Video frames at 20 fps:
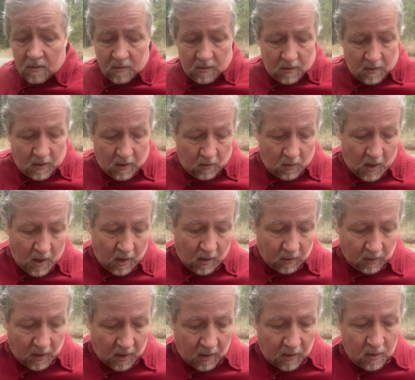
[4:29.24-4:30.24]

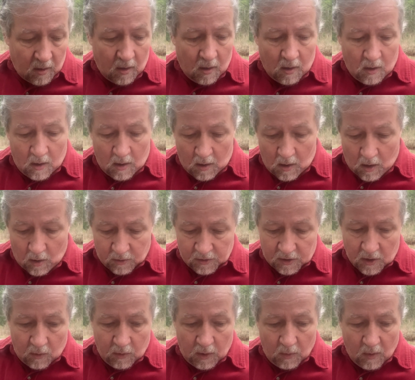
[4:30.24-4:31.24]
I'll
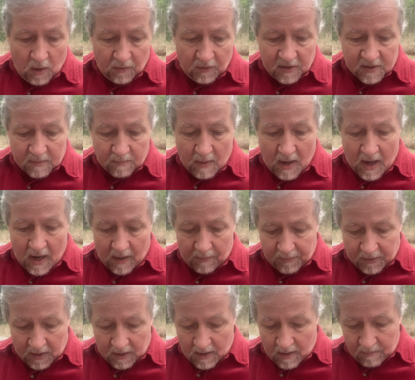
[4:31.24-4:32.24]
show you on this map
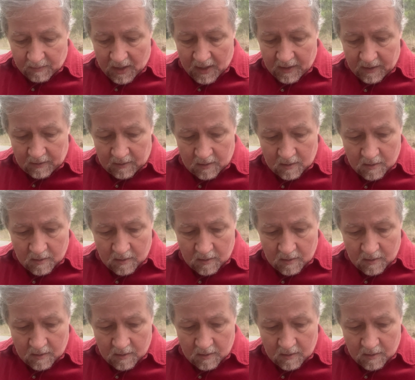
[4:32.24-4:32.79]
that I made.